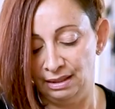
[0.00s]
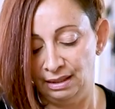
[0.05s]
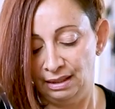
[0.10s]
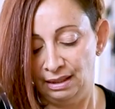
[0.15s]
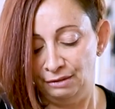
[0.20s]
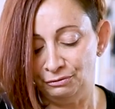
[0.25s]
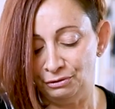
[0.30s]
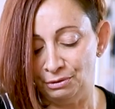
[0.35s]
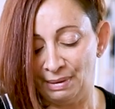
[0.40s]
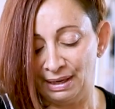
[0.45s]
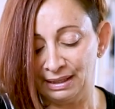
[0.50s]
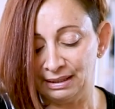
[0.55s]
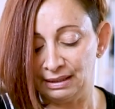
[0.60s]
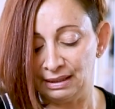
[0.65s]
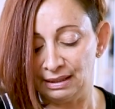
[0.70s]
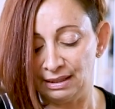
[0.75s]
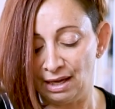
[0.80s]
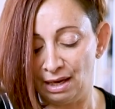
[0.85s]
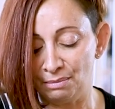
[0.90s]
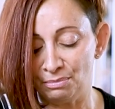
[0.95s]
If you make it
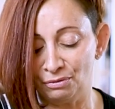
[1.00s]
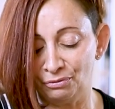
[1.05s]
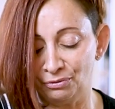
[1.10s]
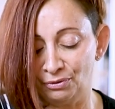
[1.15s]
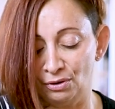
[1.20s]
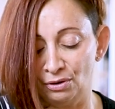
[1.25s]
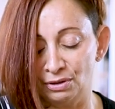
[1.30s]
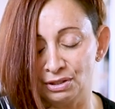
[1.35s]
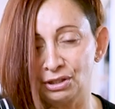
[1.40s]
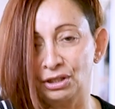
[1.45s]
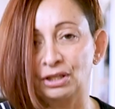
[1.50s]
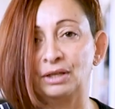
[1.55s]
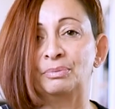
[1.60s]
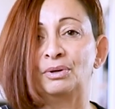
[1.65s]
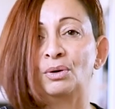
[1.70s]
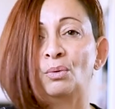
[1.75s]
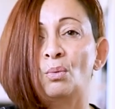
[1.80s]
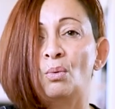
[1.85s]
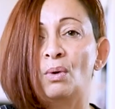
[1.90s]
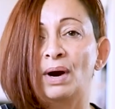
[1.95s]
the night before, it's going to
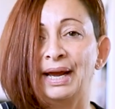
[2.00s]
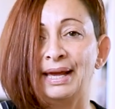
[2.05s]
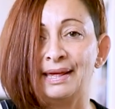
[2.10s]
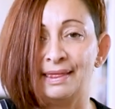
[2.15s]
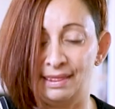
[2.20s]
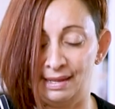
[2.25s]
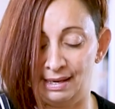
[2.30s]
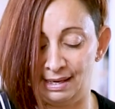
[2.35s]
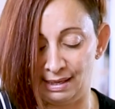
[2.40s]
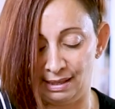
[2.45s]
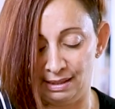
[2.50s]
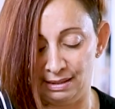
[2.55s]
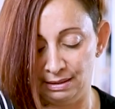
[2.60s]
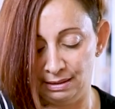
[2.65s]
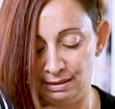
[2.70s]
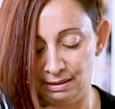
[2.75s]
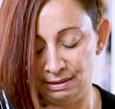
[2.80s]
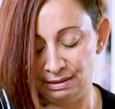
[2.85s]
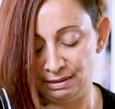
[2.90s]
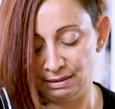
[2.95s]
be way thicker.
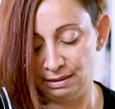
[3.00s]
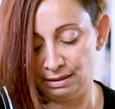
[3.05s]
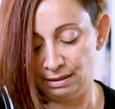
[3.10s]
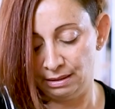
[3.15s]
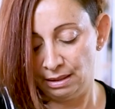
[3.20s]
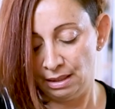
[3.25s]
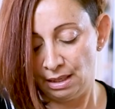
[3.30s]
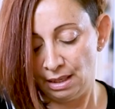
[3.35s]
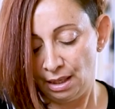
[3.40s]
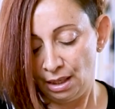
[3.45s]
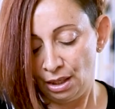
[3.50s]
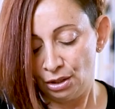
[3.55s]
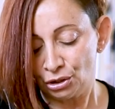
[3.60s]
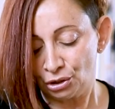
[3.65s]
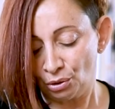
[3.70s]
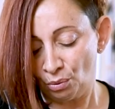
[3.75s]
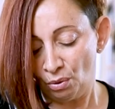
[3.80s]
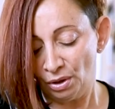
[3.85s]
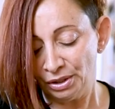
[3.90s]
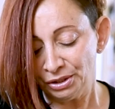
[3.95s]

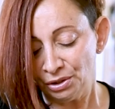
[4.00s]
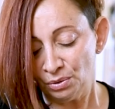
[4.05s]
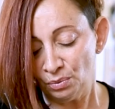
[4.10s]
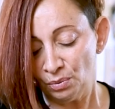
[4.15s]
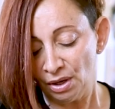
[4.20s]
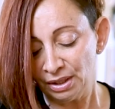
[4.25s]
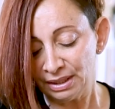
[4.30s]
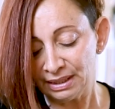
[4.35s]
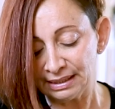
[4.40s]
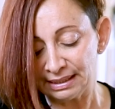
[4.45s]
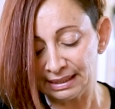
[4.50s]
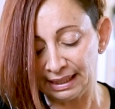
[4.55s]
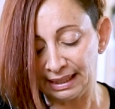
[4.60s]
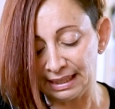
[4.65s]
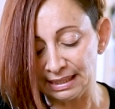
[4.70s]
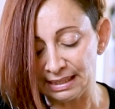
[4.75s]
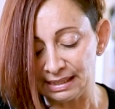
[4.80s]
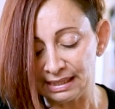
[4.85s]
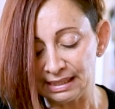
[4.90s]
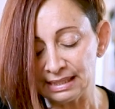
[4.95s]
So what you want is the
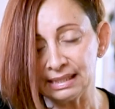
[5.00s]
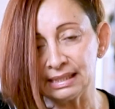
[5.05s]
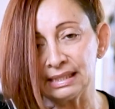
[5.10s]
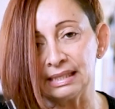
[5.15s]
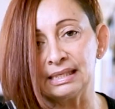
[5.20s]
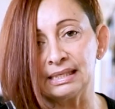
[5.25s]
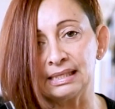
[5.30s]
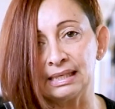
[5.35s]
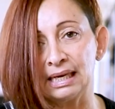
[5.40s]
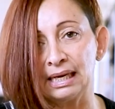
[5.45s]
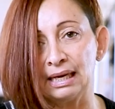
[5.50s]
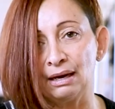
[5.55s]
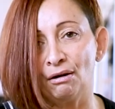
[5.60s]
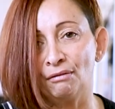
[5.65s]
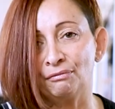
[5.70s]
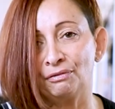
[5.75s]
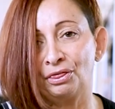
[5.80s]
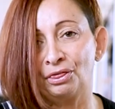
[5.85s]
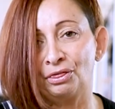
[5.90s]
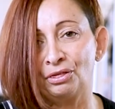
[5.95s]
consistency
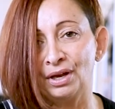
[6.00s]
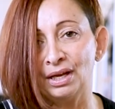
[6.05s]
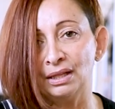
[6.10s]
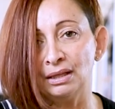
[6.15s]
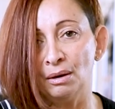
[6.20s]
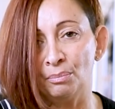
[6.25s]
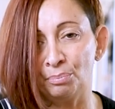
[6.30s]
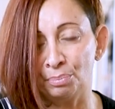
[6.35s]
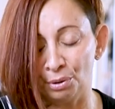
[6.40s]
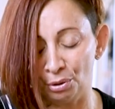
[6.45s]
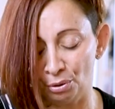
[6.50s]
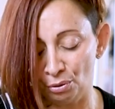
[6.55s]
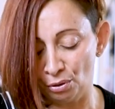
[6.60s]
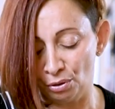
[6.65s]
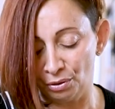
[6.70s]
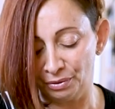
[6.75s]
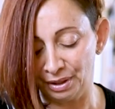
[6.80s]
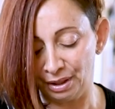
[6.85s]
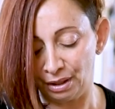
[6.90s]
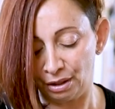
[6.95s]
of thin
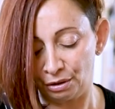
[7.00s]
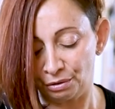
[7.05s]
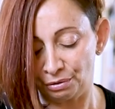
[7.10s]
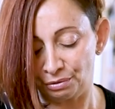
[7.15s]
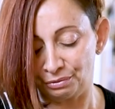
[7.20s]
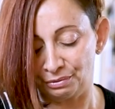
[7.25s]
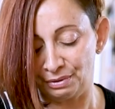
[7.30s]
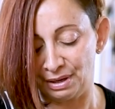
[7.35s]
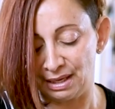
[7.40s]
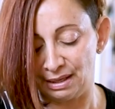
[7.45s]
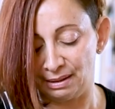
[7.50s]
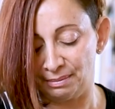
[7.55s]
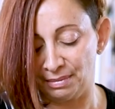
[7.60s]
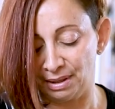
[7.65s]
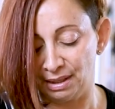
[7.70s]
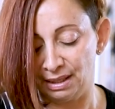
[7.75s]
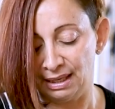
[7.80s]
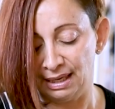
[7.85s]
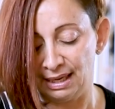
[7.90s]
pouring cream.